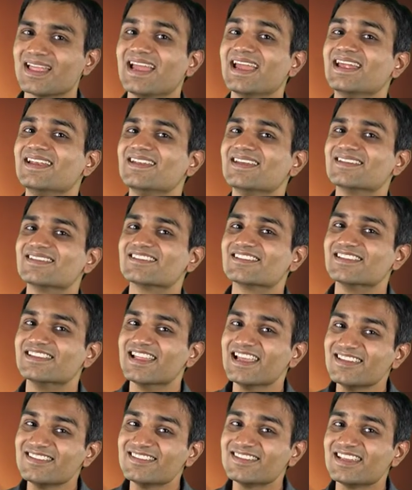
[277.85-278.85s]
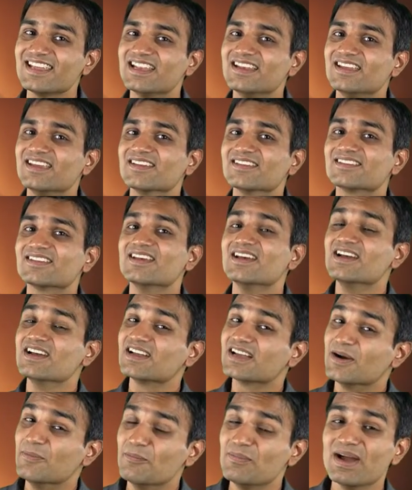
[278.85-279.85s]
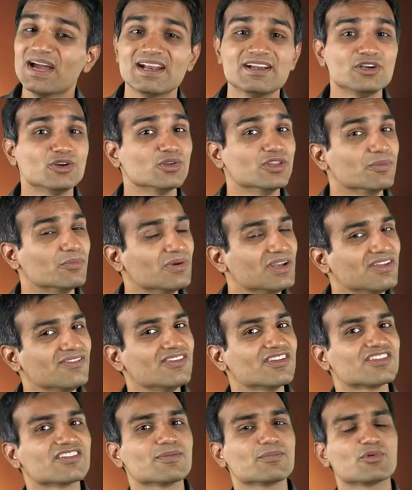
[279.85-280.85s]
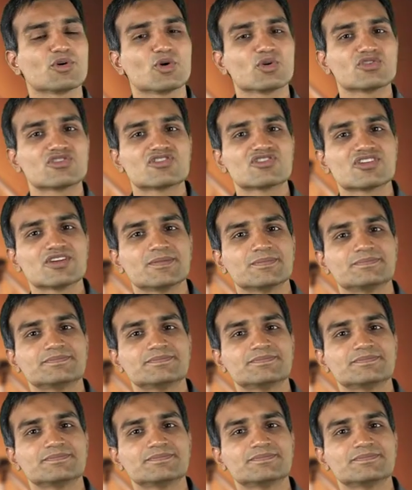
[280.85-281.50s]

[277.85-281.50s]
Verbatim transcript: It is less tedious compared to the previous approach.